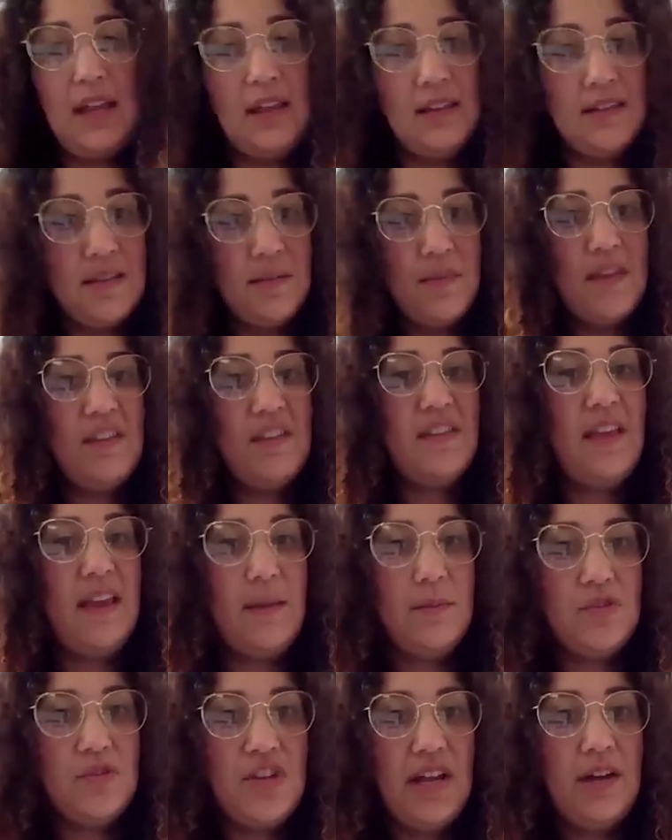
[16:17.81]
some of the
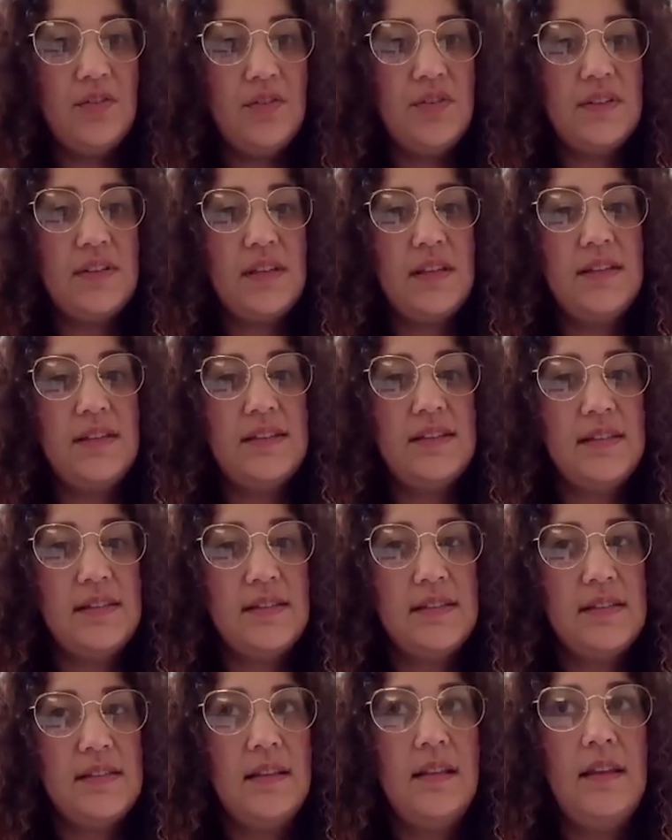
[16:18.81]
same challenges
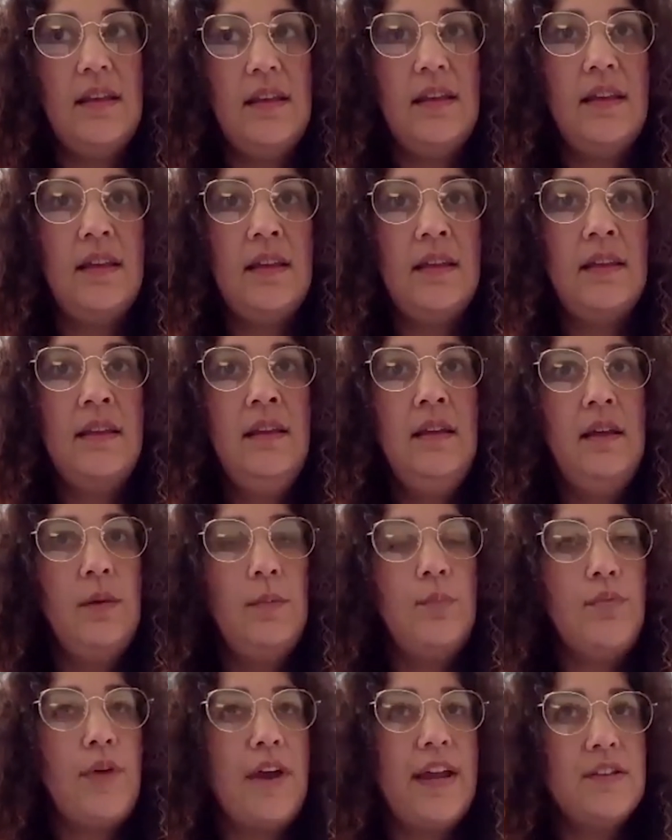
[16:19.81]
consistently and
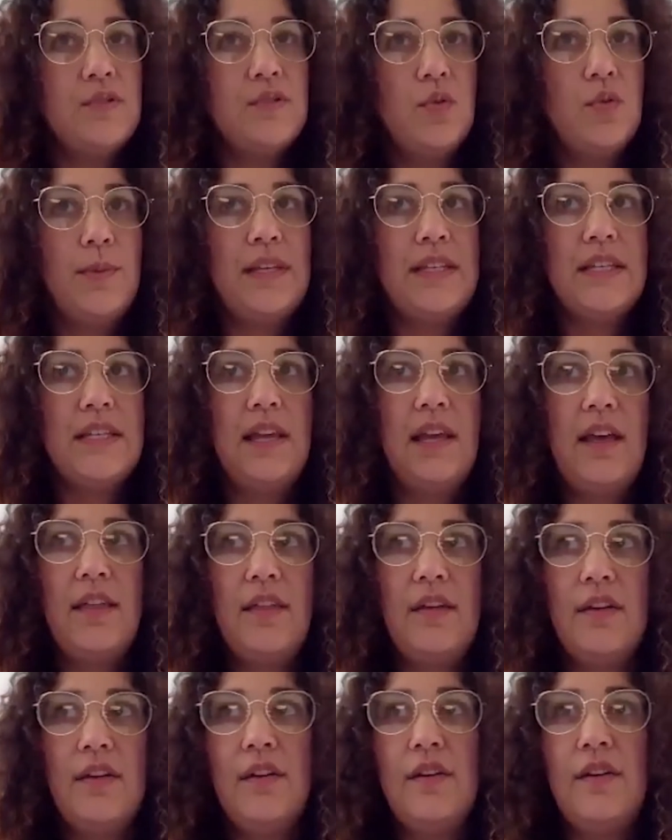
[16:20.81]
brainstorming
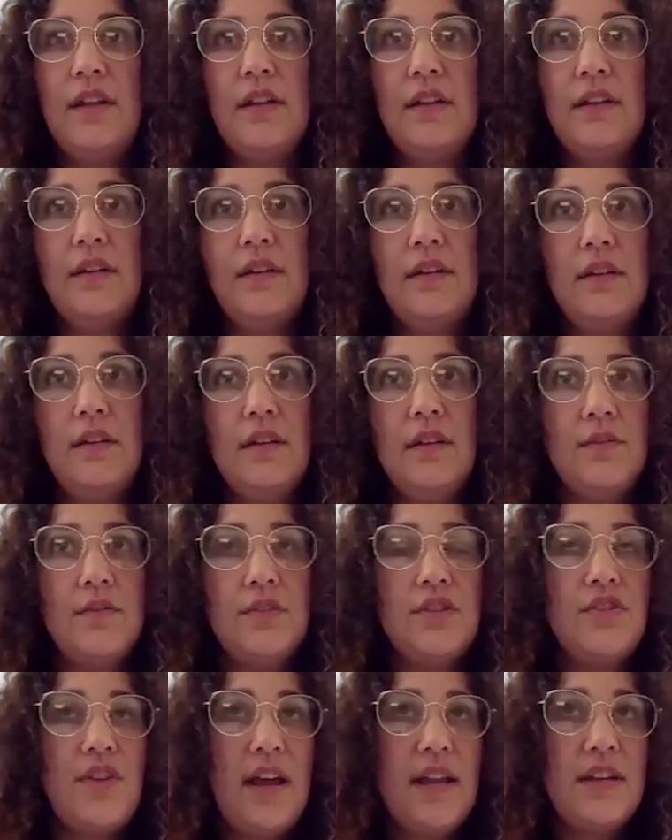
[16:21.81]
together and,
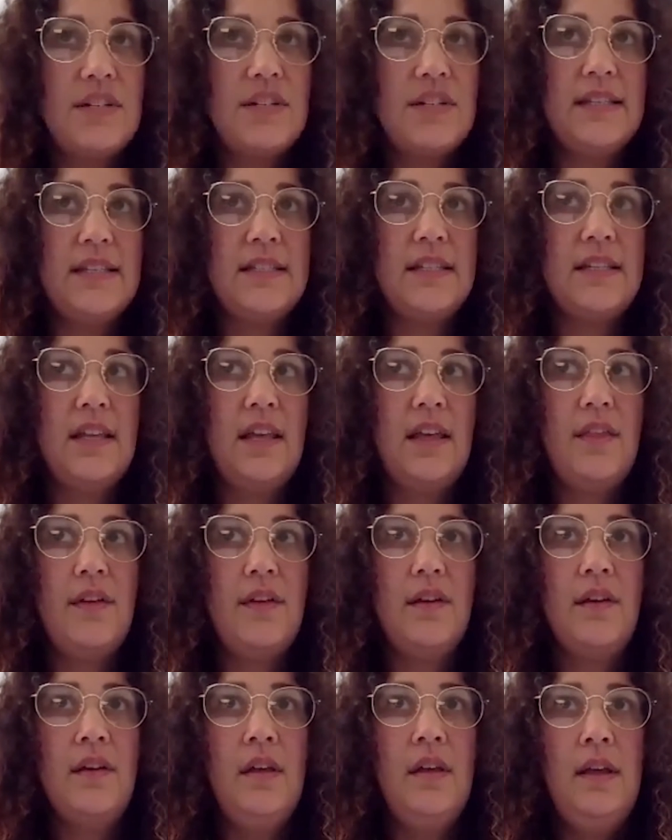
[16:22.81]
strategizing
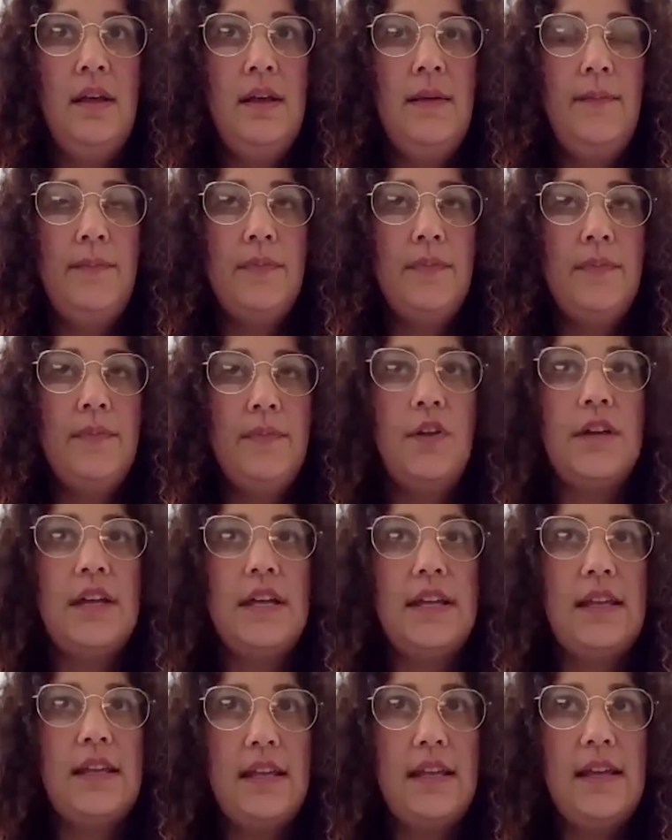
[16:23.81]
together.
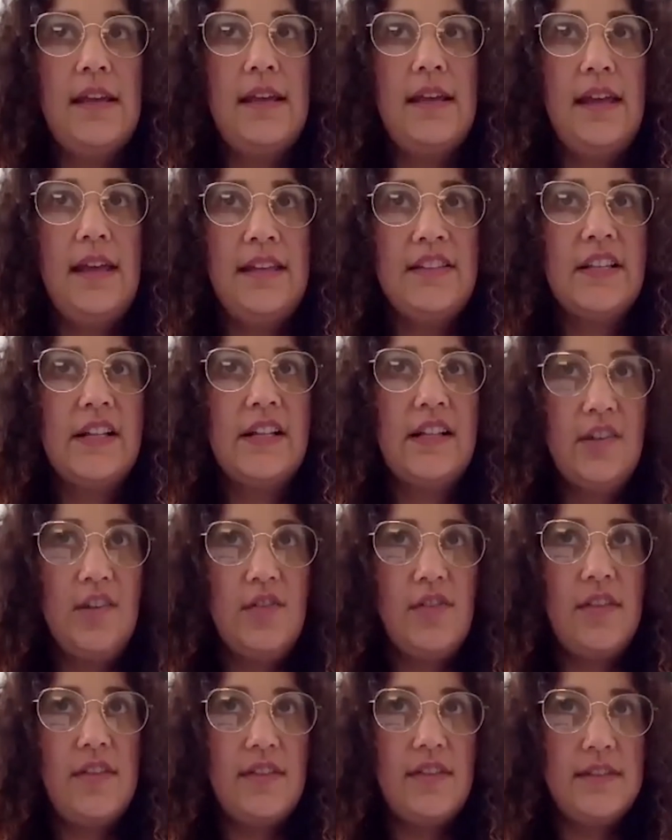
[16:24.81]
It's clear
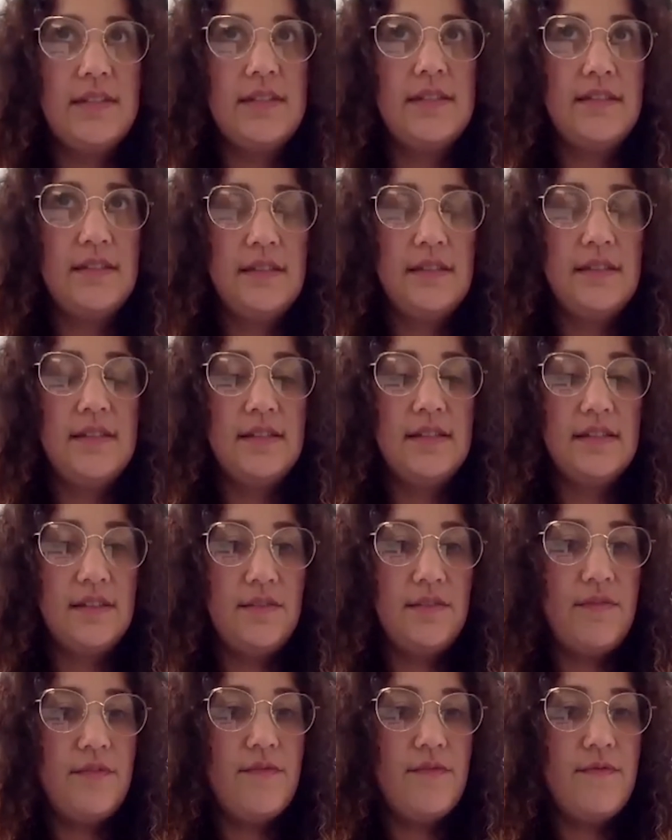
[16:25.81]
that this is
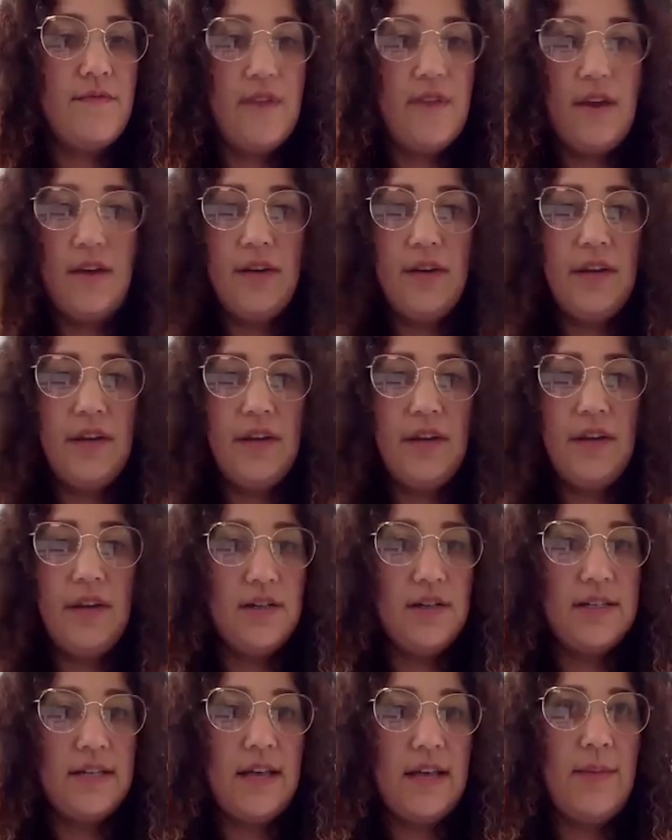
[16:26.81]
a very
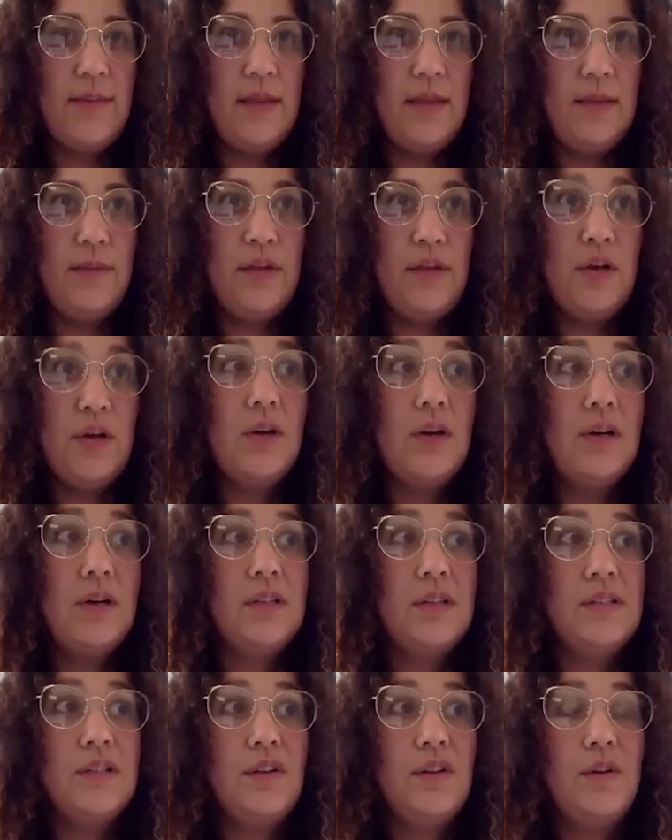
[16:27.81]
hard time. And
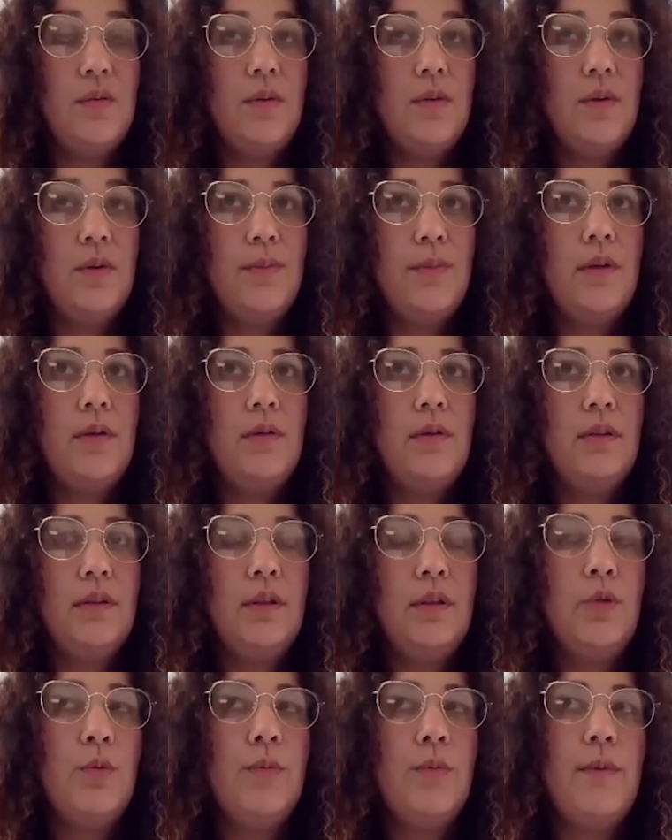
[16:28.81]
because, we're a
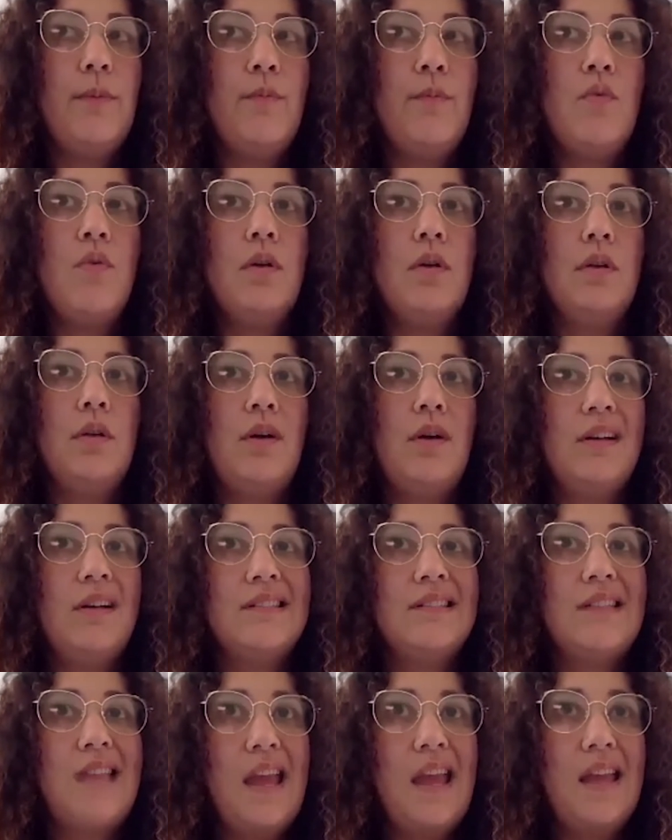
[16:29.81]
little bit more
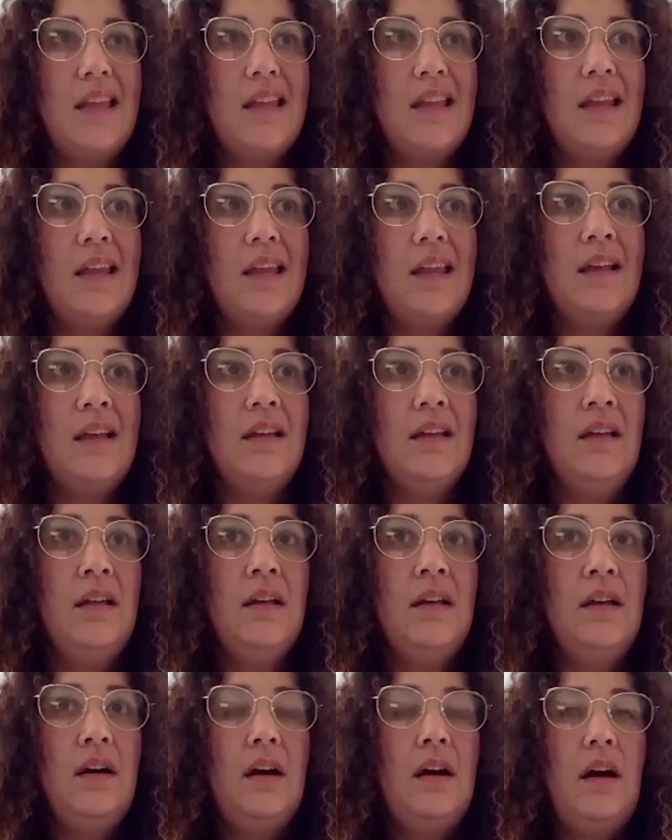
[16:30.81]
longstanding,
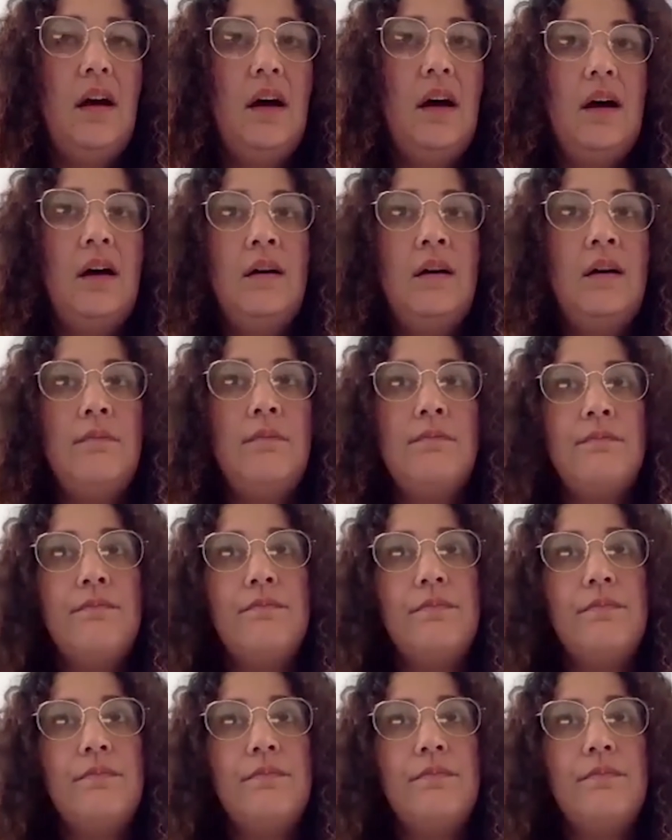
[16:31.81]
I